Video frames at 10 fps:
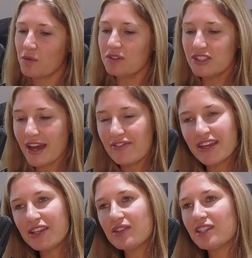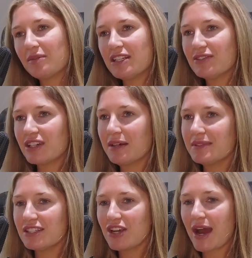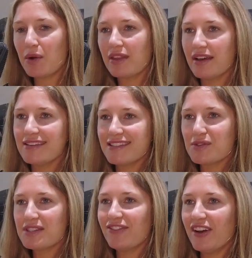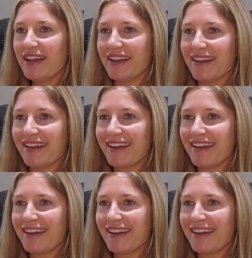Well, Jeff, thank you so much for coming to chat with us. It was fun.